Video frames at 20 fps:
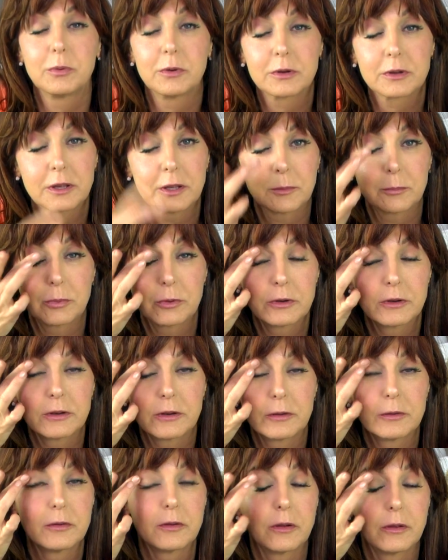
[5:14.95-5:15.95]
Kind of put it
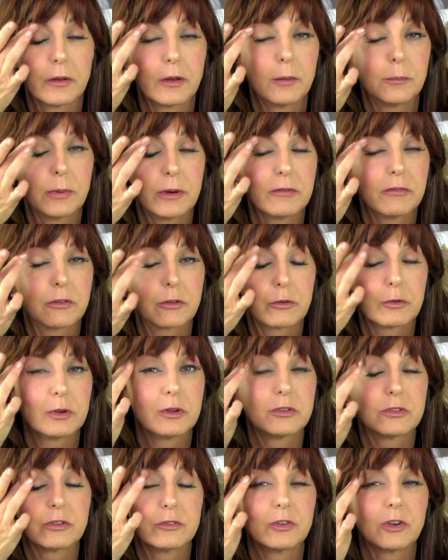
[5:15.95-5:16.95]
above the
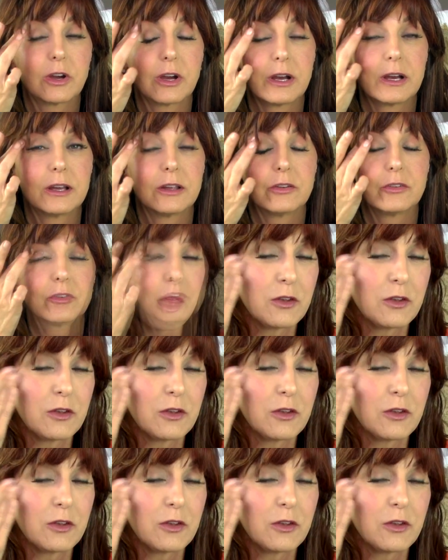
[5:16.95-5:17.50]
crease of your eyes.